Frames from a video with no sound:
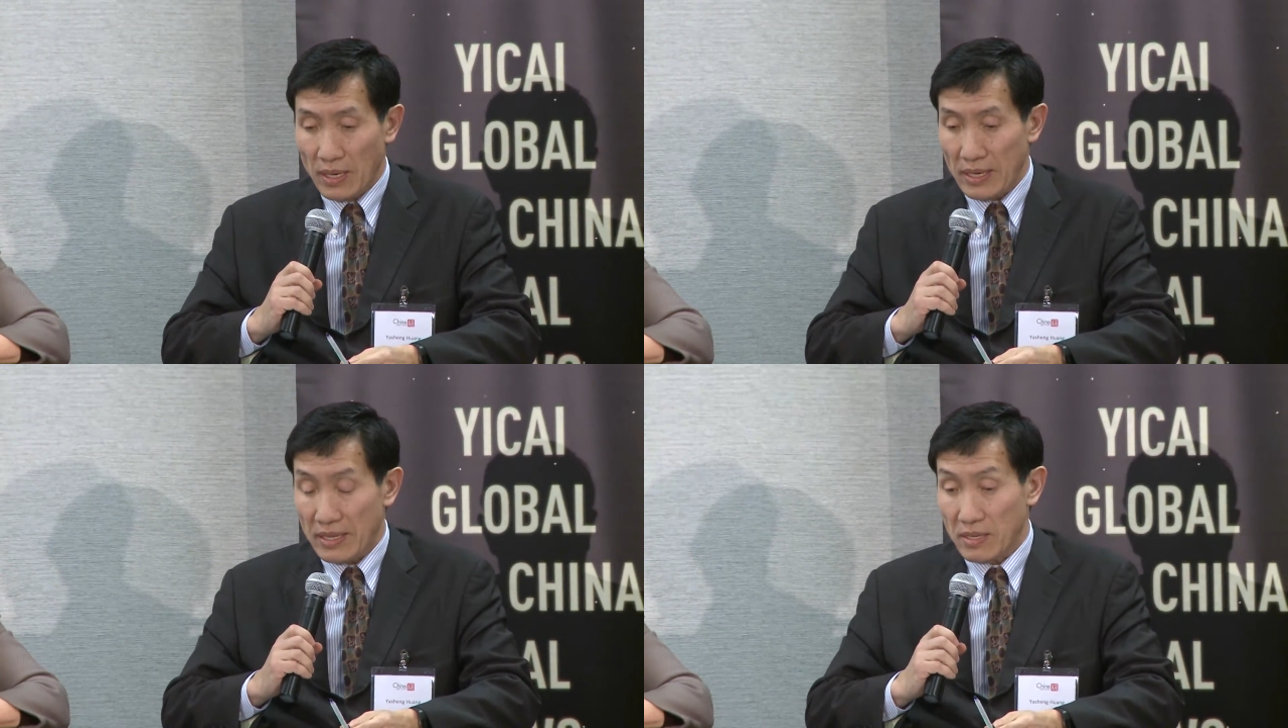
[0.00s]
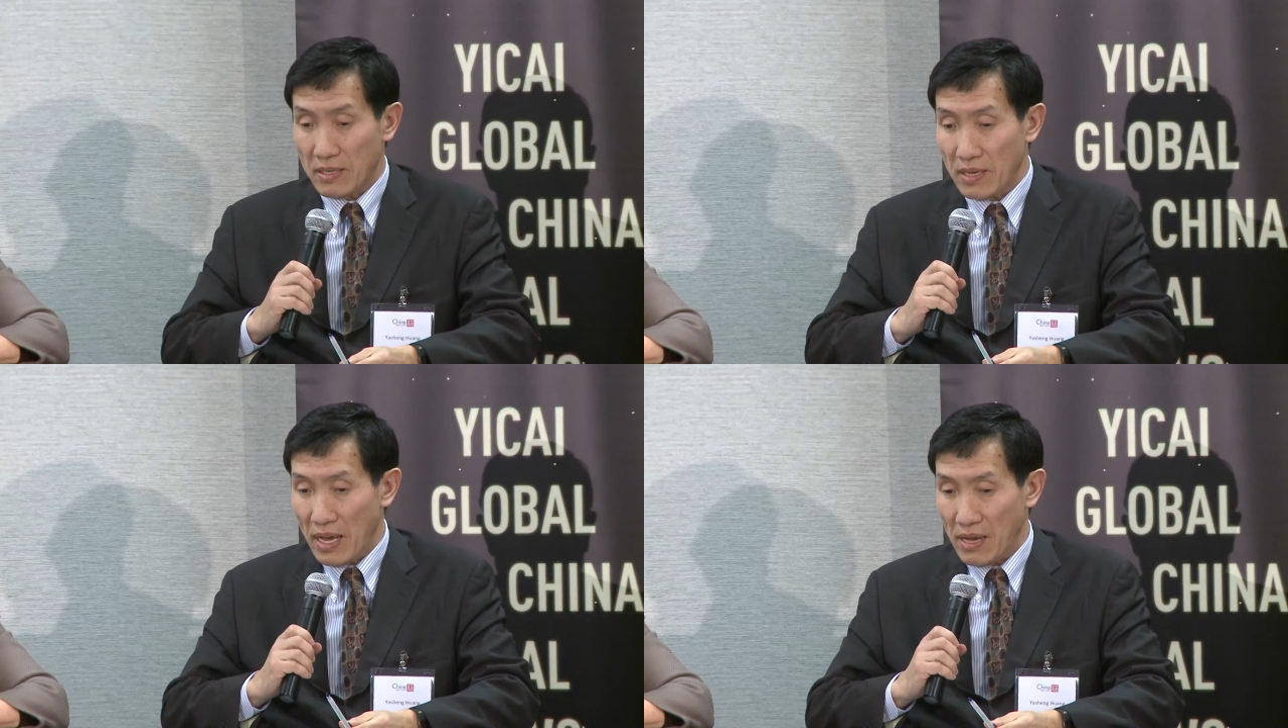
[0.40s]
He
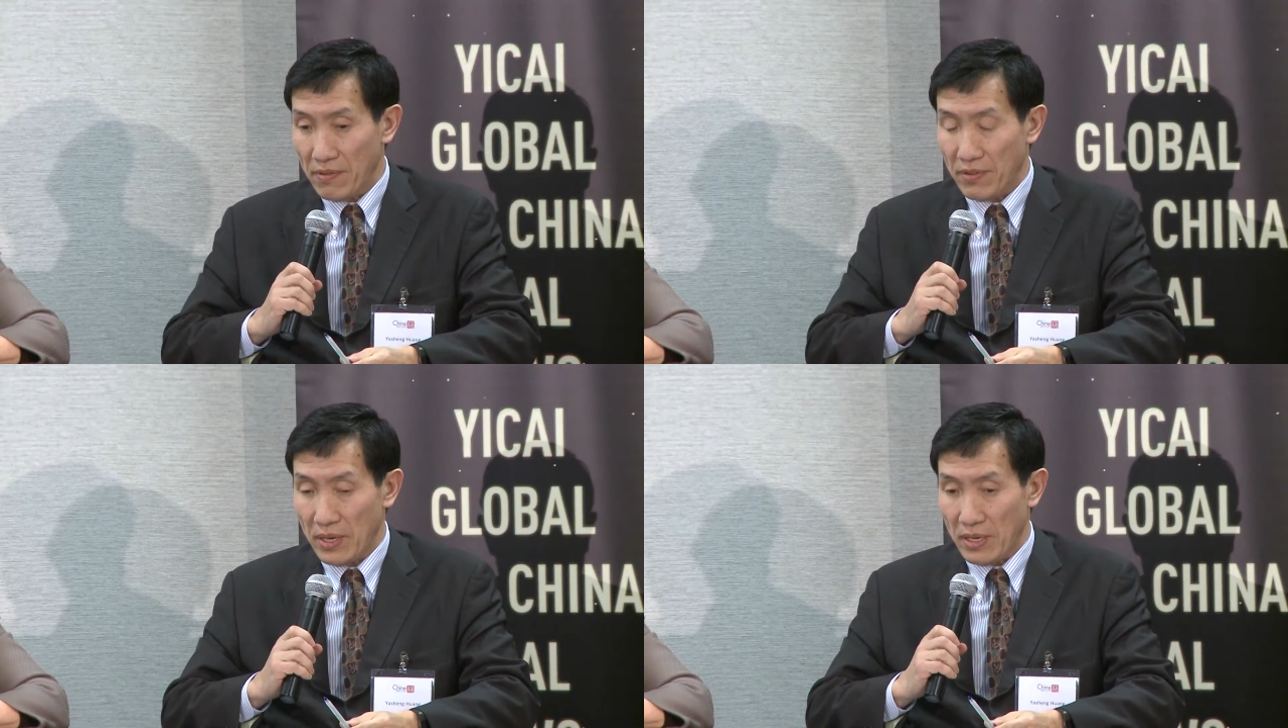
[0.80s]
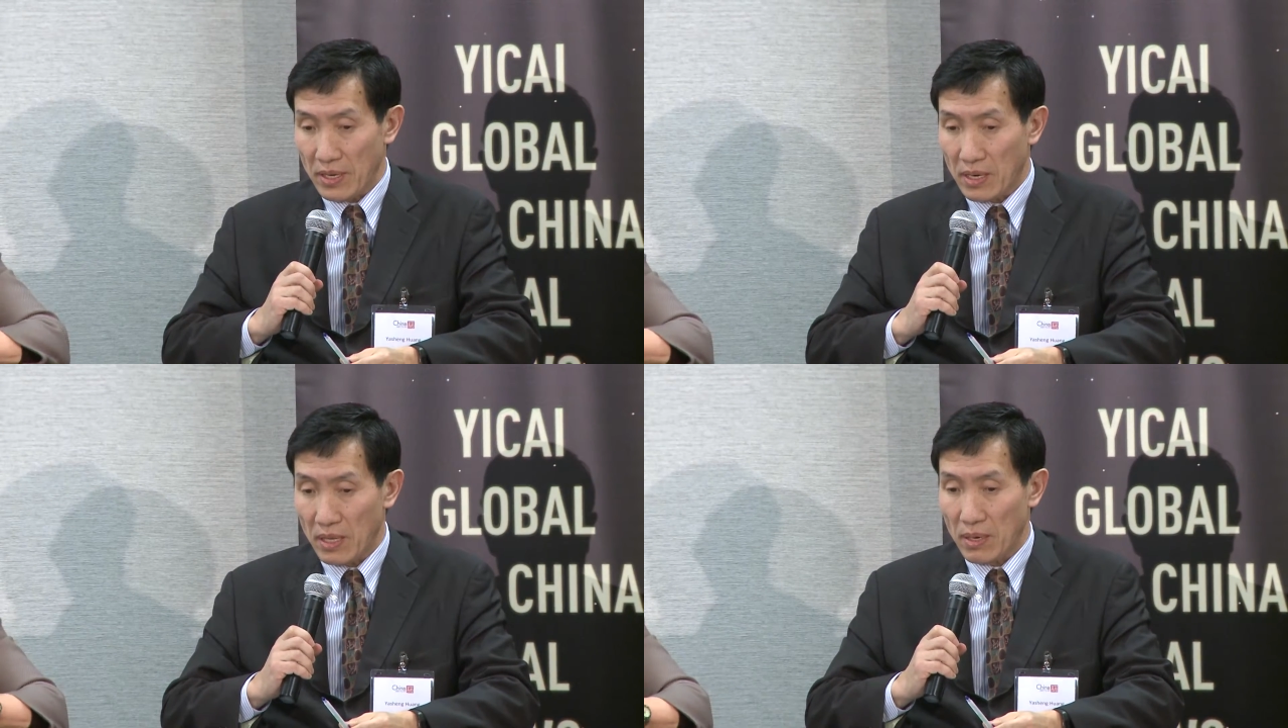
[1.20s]
doesn't have an
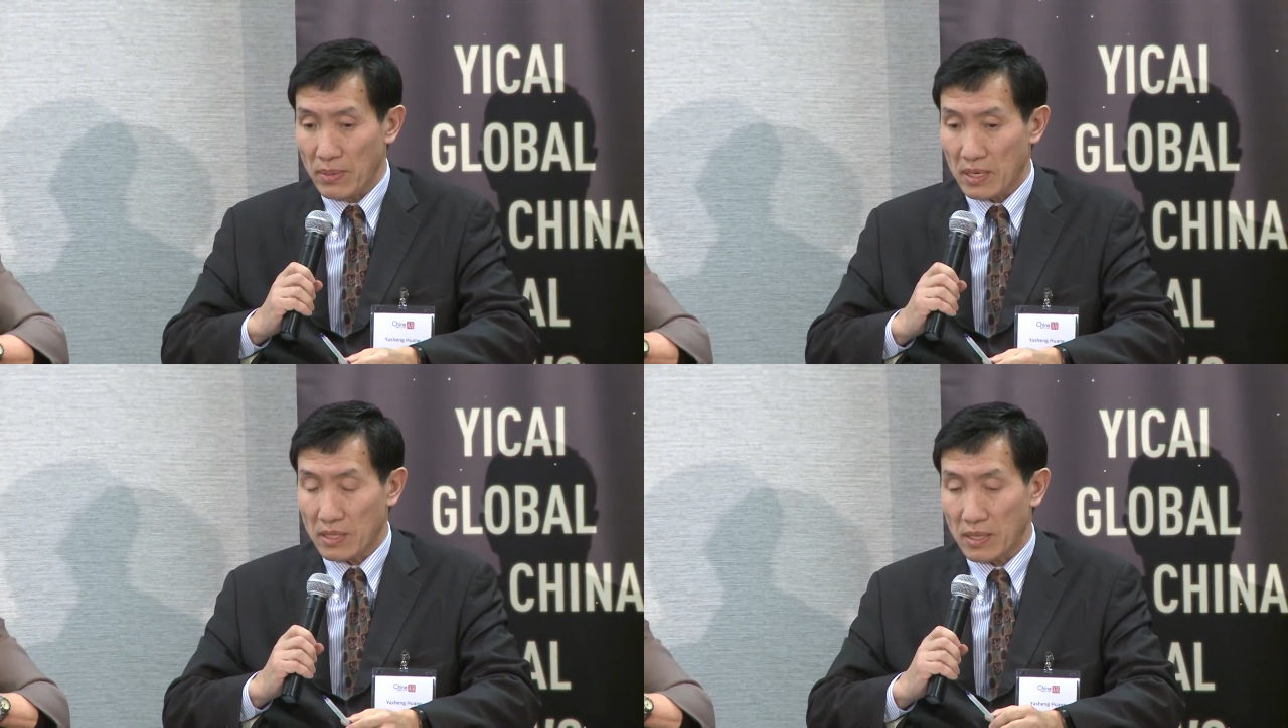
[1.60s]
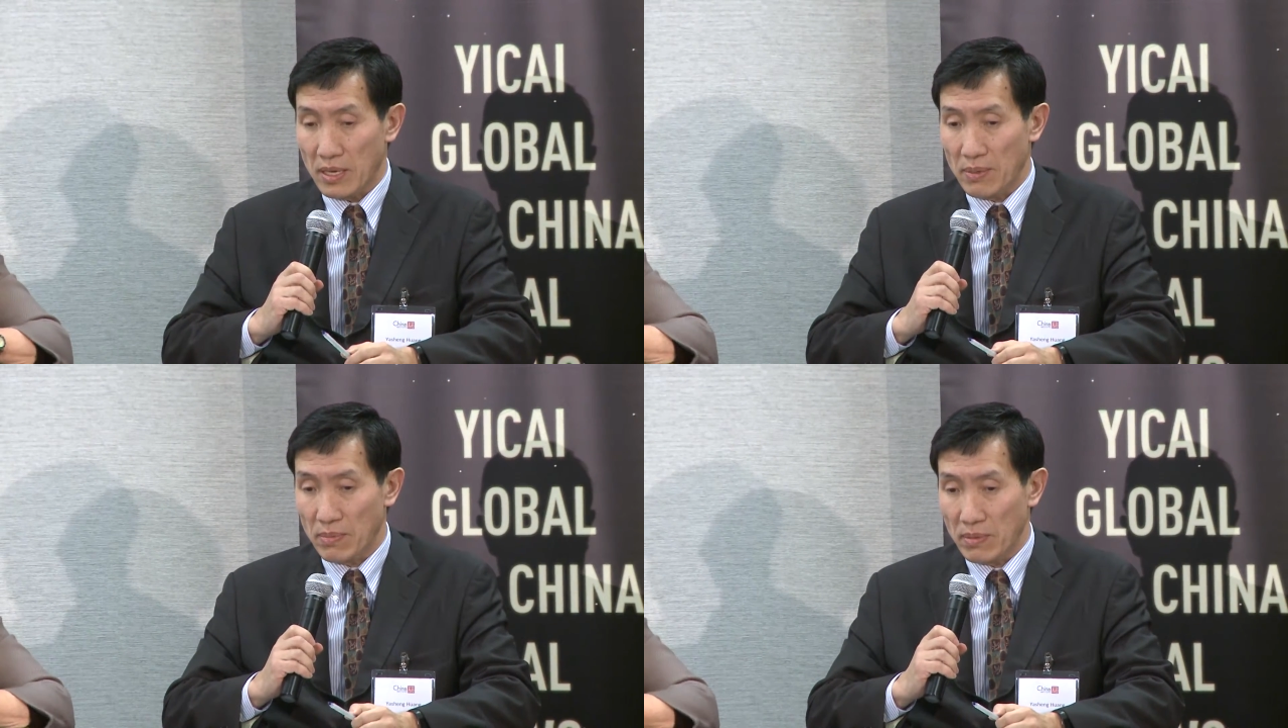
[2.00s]
economics
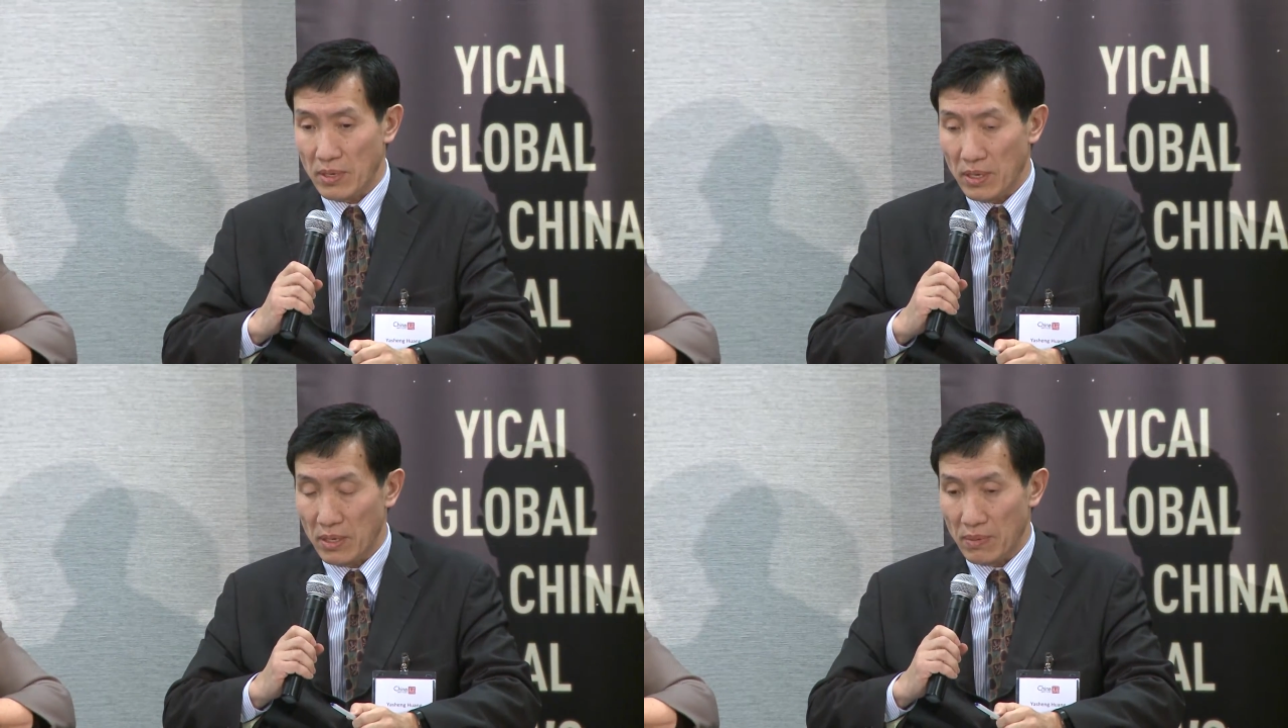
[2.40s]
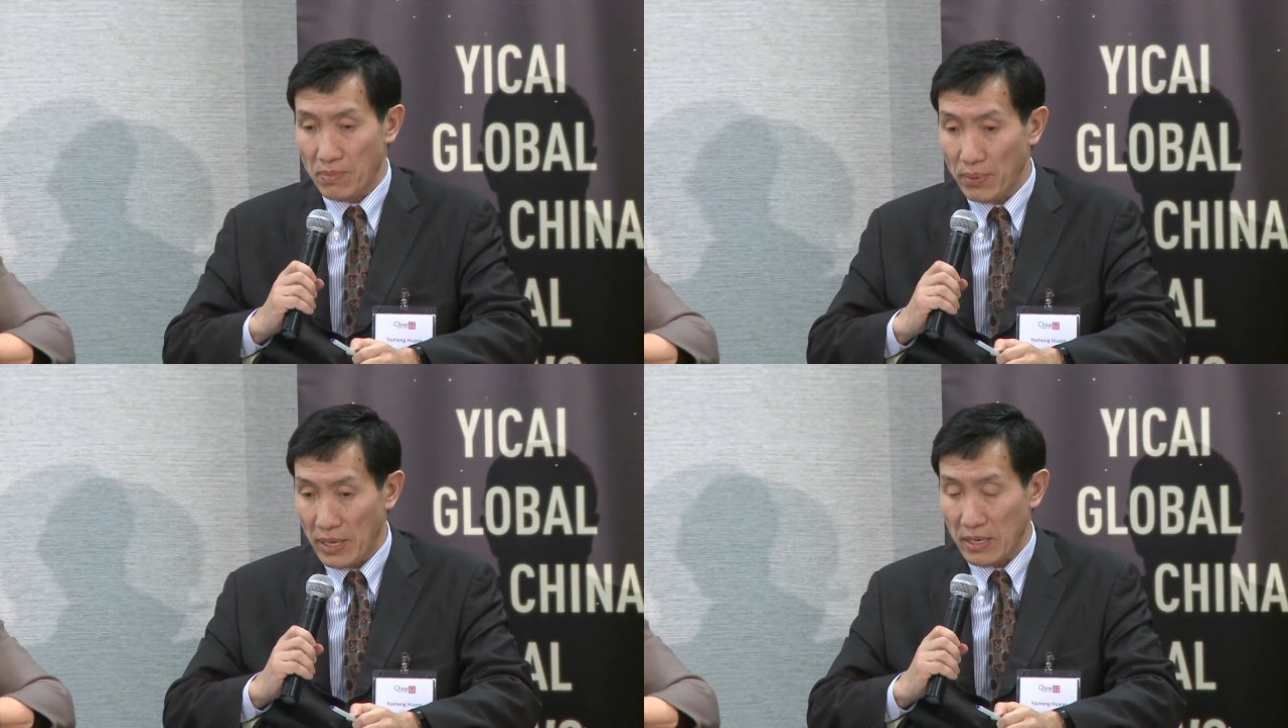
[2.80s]
team in
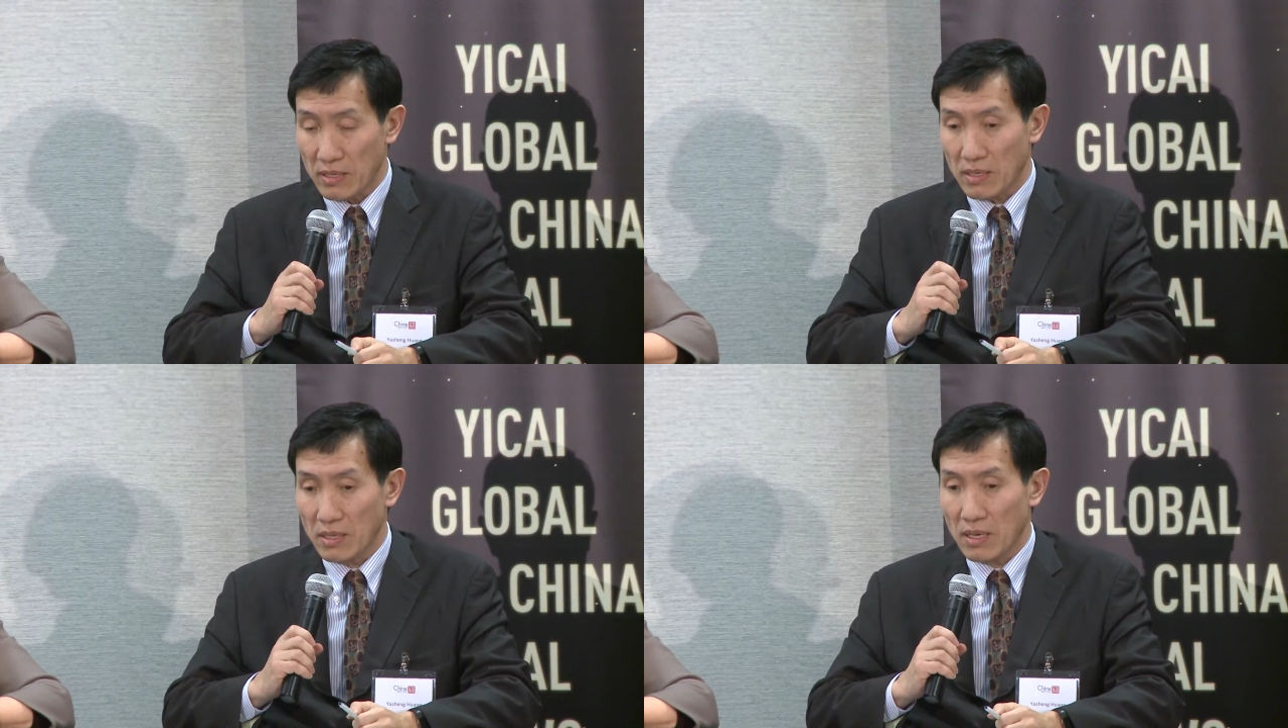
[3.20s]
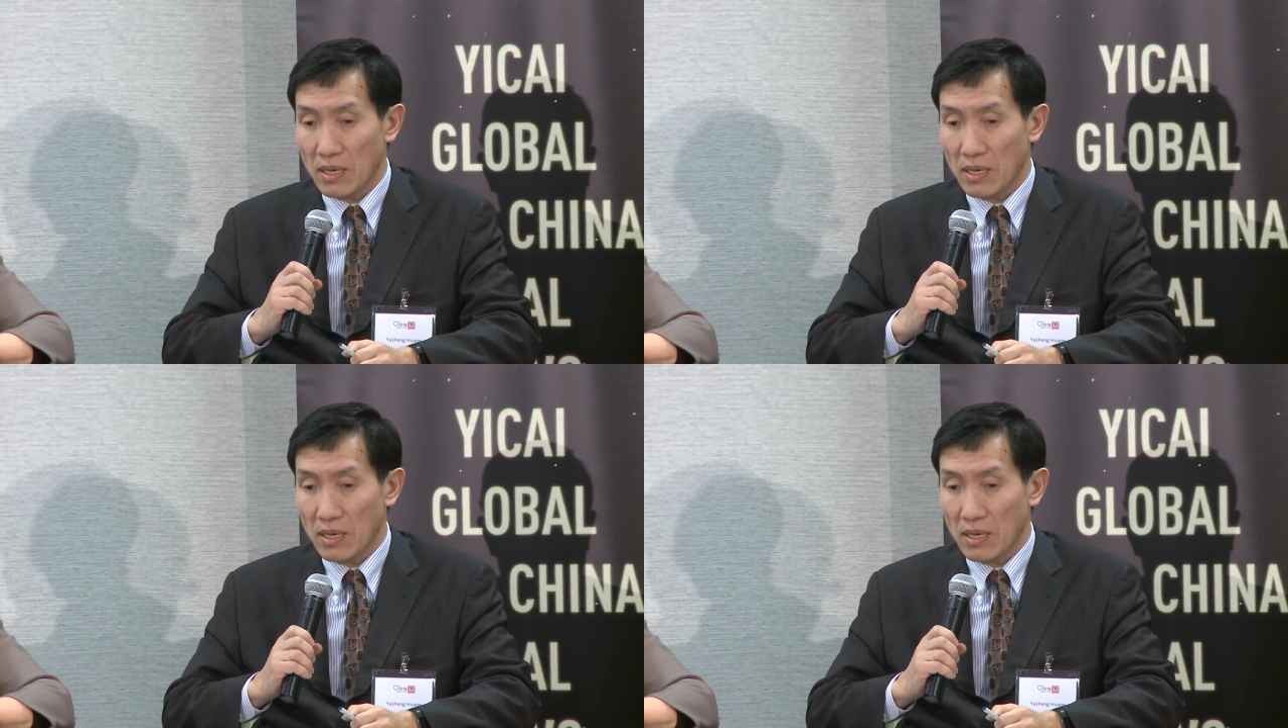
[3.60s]
place.